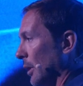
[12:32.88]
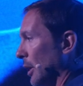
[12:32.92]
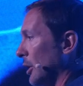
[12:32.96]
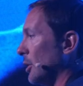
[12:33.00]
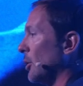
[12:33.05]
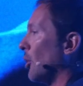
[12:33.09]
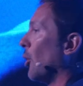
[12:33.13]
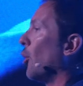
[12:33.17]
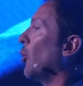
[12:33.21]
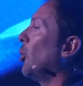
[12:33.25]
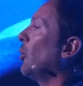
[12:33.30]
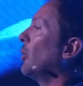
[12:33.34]
and
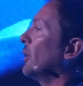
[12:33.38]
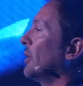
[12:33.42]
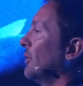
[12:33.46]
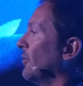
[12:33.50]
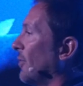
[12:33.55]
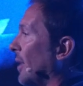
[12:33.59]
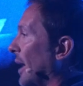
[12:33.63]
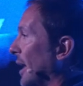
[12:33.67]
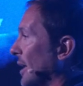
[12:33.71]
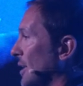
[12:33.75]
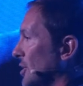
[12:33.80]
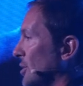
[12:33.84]
the whole
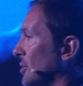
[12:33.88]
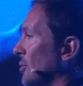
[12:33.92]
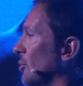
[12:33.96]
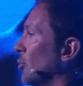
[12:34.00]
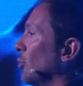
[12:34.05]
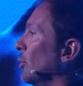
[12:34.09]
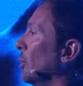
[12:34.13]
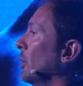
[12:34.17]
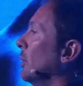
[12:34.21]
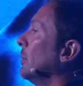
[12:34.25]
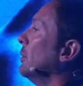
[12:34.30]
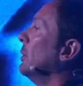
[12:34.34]
device
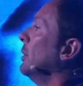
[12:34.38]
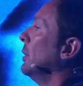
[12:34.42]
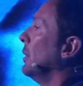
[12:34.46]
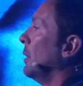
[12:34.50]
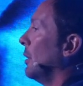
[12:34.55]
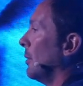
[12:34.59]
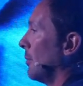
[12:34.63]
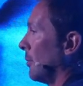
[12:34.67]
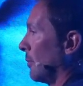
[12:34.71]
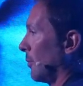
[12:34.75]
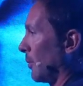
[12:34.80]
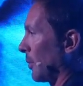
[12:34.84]
will
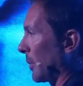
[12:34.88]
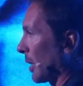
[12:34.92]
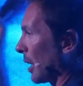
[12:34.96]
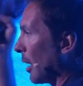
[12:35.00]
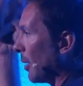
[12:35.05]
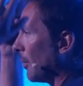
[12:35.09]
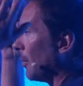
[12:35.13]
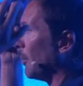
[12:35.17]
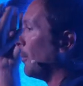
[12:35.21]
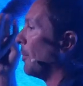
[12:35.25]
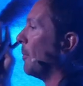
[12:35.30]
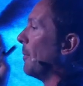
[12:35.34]

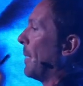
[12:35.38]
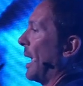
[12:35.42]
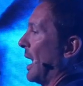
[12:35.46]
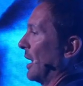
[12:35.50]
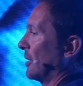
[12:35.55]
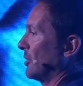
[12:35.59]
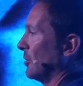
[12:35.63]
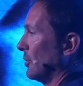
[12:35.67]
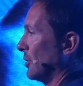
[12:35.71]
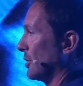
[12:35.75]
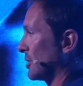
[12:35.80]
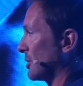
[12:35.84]
come back
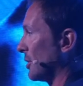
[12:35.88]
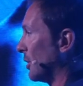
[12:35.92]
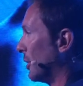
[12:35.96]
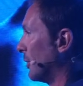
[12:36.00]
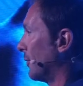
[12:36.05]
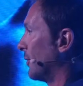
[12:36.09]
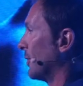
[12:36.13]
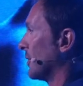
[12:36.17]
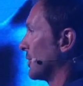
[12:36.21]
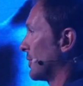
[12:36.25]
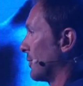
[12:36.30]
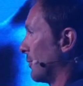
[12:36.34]
to the
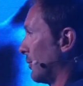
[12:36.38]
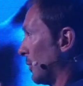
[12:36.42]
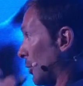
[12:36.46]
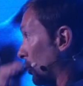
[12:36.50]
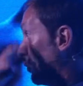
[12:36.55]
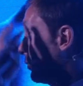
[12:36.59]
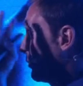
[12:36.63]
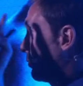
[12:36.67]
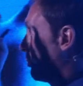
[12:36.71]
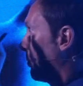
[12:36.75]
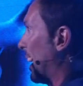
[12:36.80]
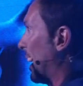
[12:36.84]
surface, float